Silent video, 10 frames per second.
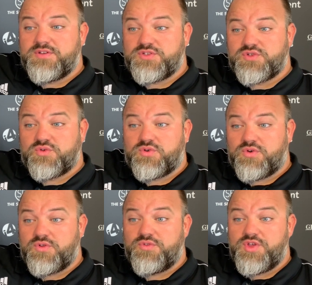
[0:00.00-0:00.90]

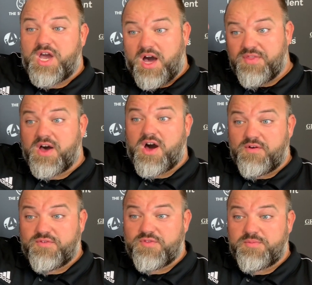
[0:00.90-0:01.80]
saw the other
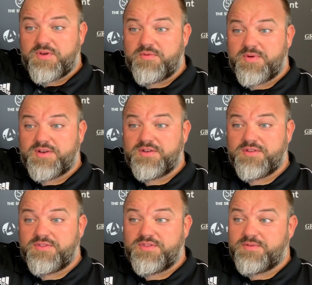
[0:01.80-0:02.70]
half of the pyramid,
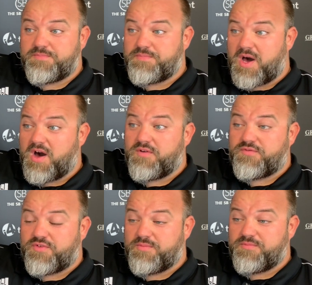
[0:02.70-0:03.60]
the half
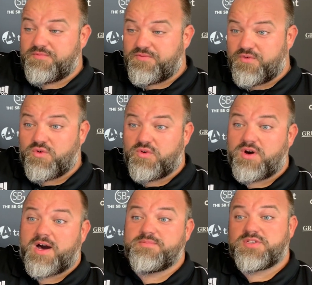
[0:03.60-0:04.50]
from four
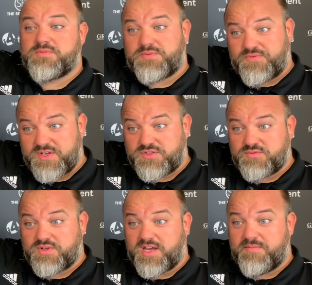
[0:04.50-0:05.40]
up to the
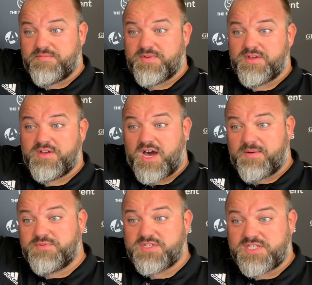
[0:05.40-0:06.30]
professional game
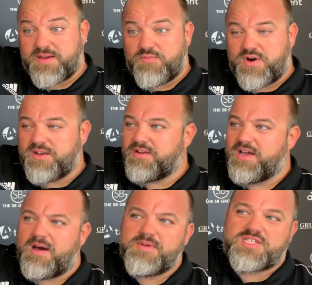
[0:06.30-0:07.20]
up to step one.
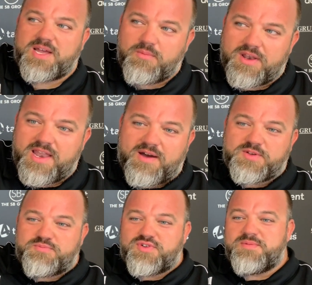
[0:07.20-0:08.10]
I mean, step one now
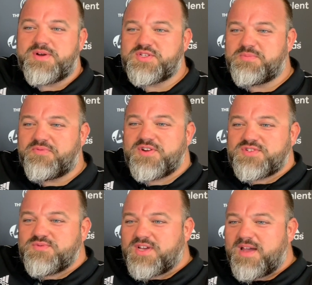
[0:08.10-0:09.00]
is pretty much the
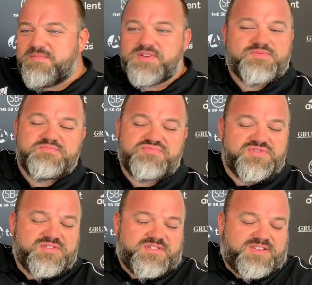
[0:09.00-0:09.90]
professional game. It's
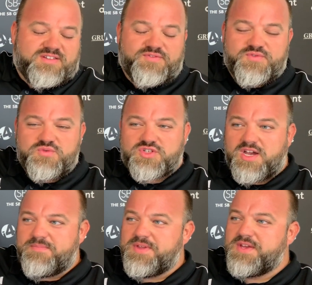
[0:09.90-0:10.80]
pretty, you know, it's full
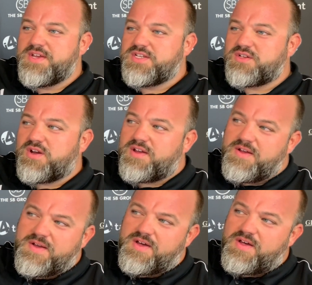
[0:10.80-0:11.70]
time. So I,
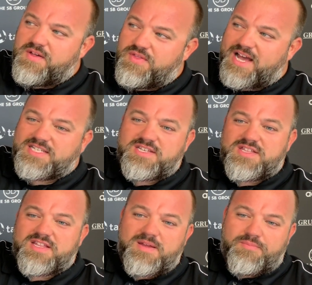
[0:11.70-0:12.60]
that's the
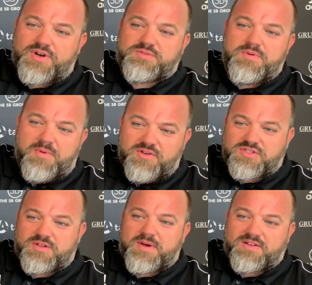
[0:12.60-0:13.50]
thing that impressed me
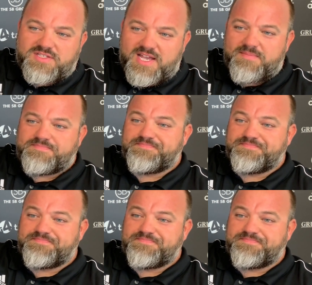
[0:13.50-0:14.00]
most about Sam